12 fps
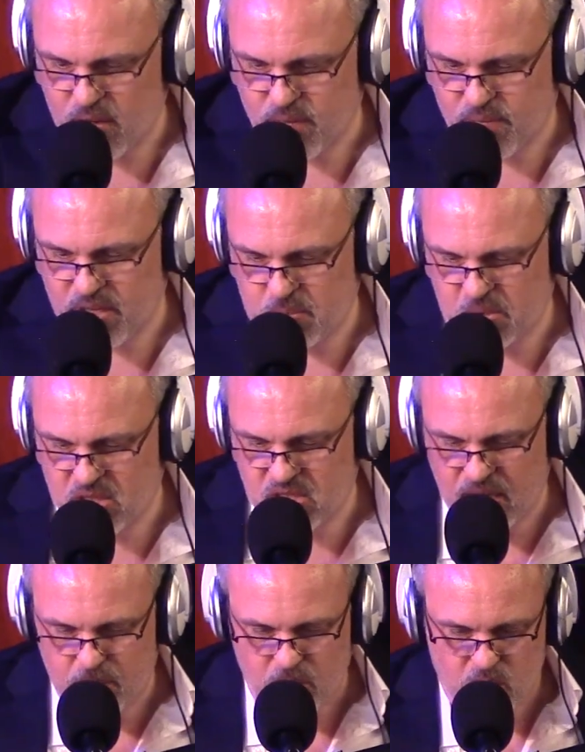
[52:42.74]
our Facebook
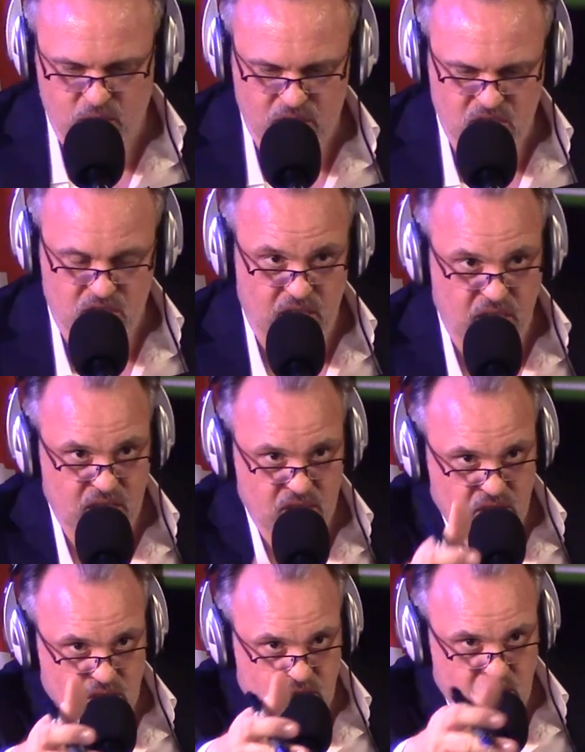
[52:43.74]
site, more questions and
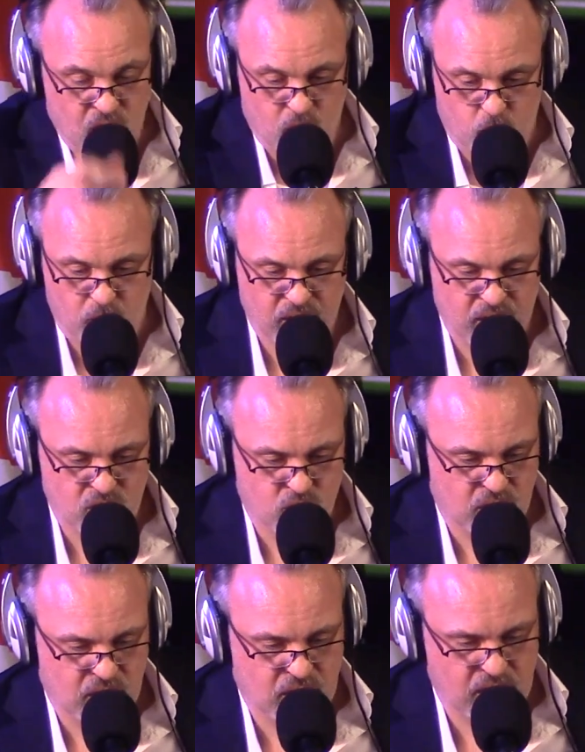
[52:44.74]
answers with
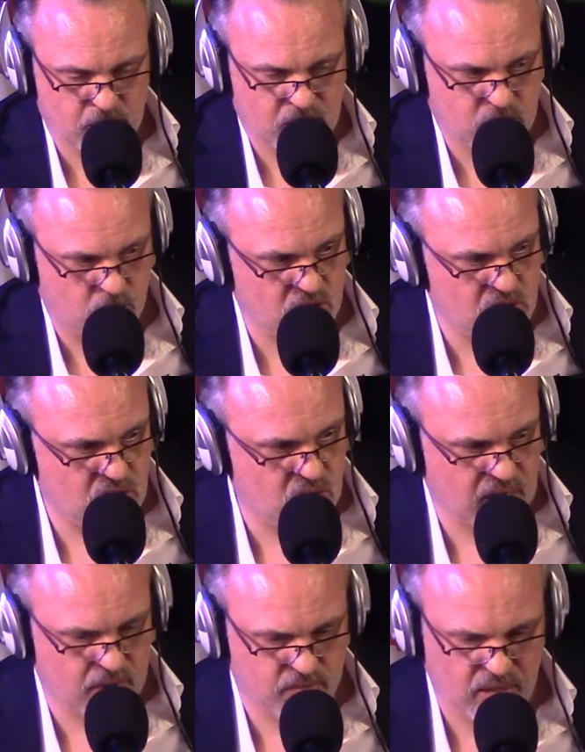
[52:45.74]
Adrian Lee. Miss Morris, you
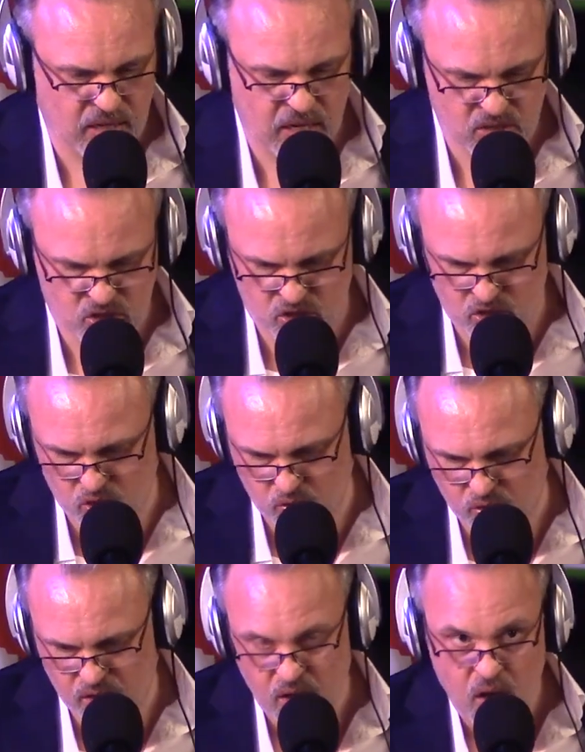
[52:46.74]
can have the last
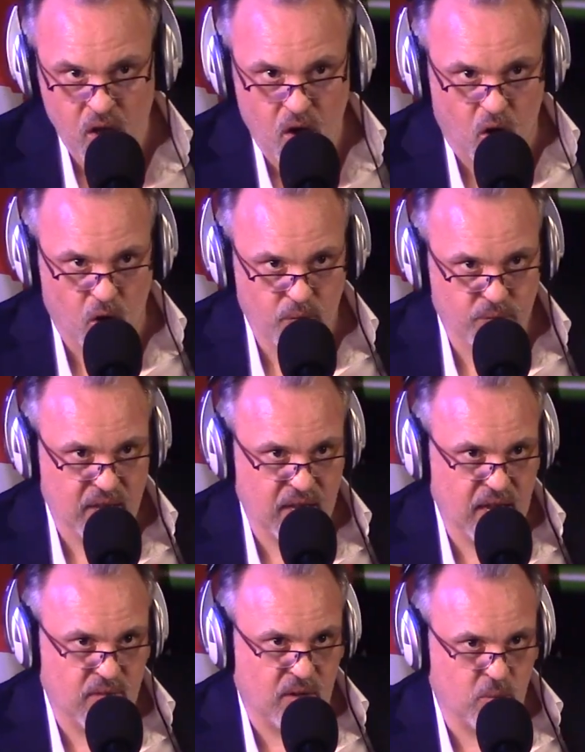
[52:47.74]
story of the
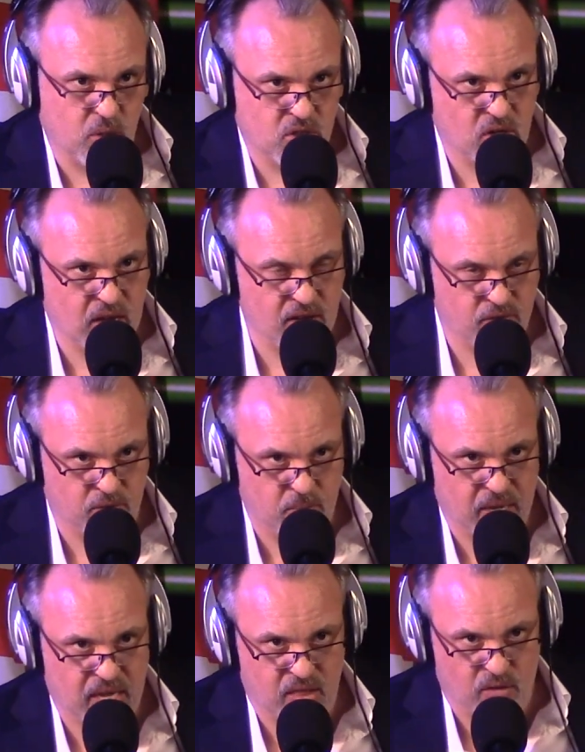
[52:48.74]
evening. What do you have for
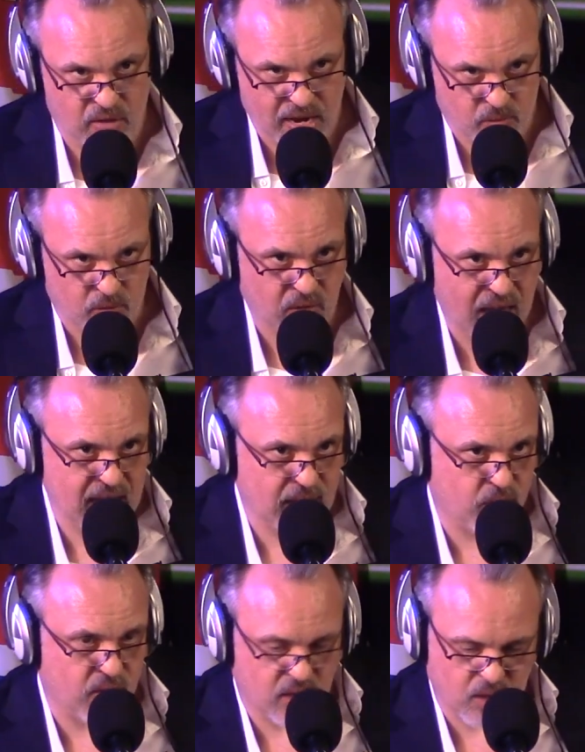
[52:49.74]
me in the round of
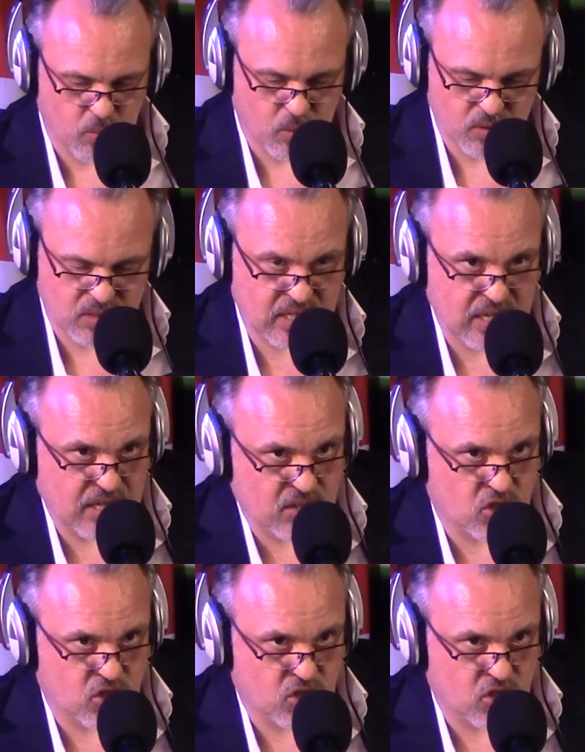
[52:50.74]
anything you want? Dealer's